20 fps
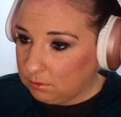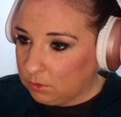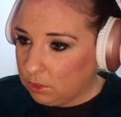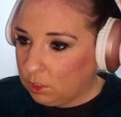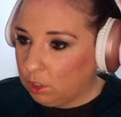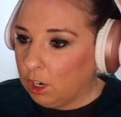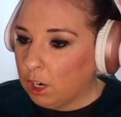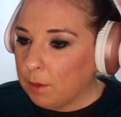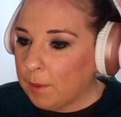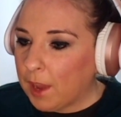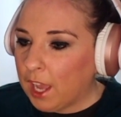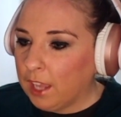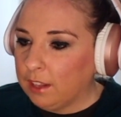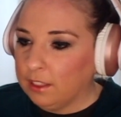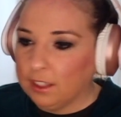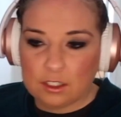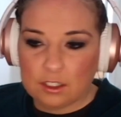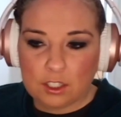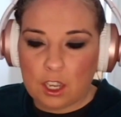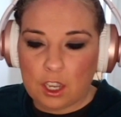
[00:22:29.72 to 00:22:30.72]
Tormund,
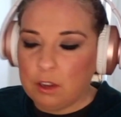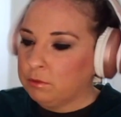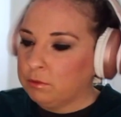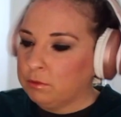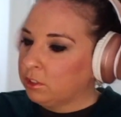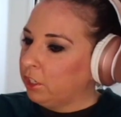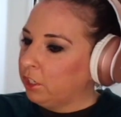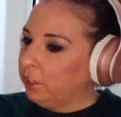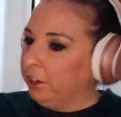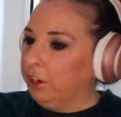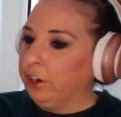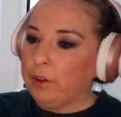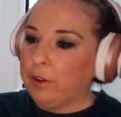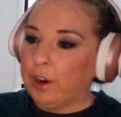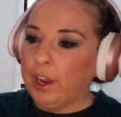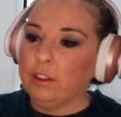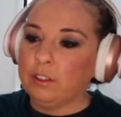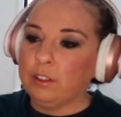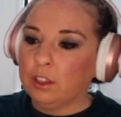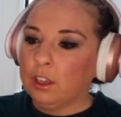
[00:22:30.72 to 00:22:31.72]
let's go. Turn it
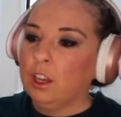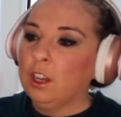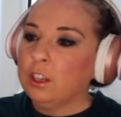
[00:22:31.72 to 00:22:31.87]
around.